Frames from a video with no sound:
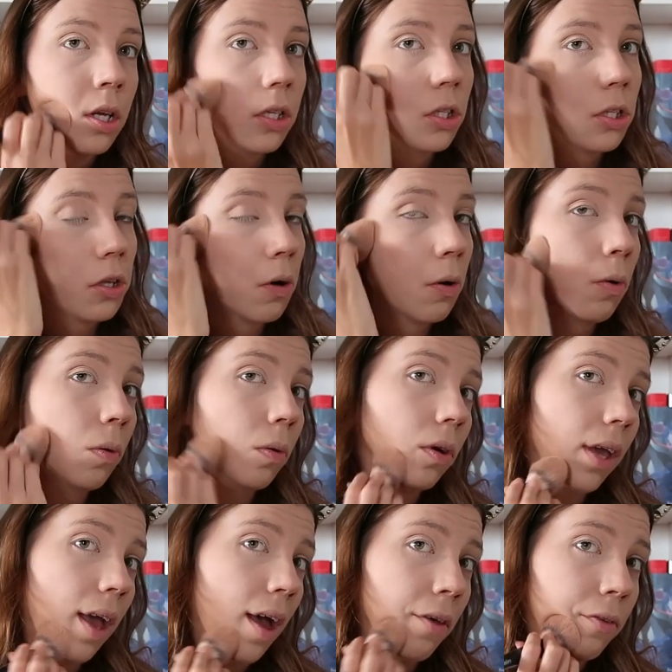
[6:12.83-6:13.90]
So
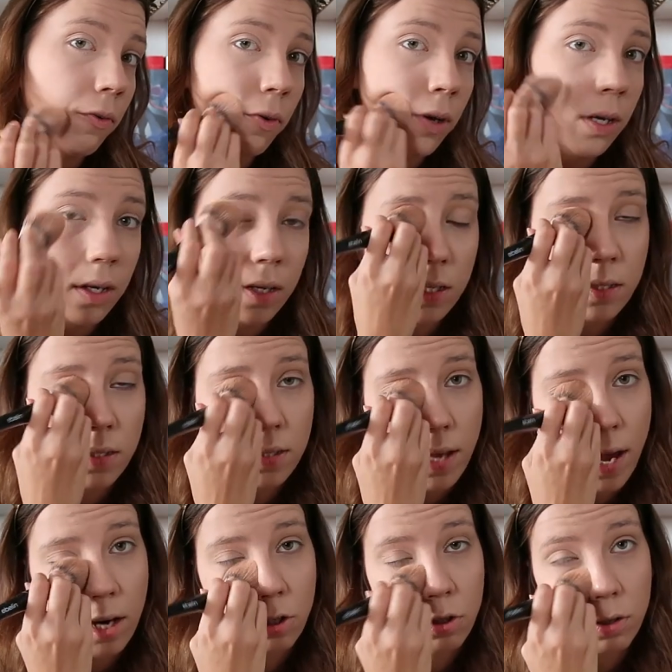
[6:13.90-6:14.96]
Catherine is
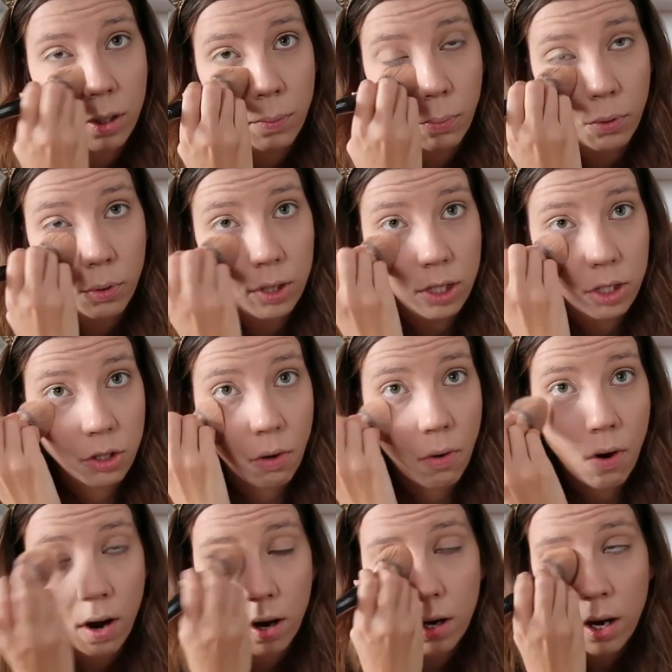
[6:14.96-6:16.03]
actually pretty
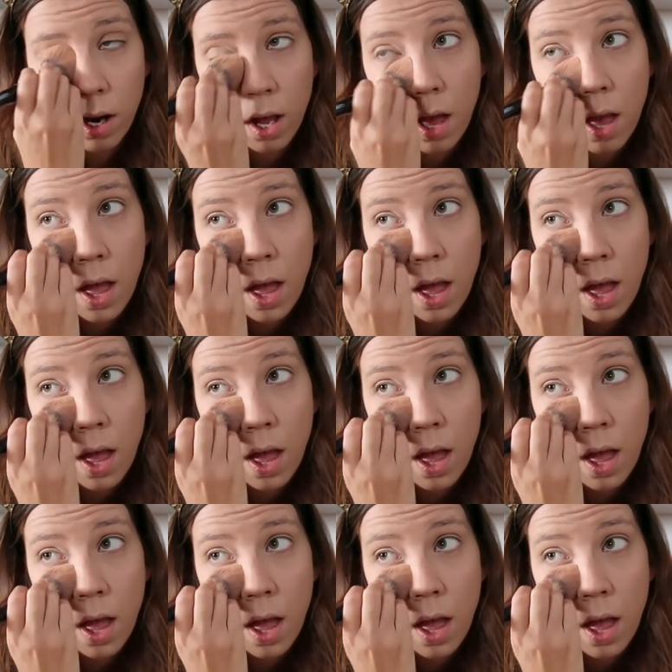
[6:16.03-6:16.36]
torn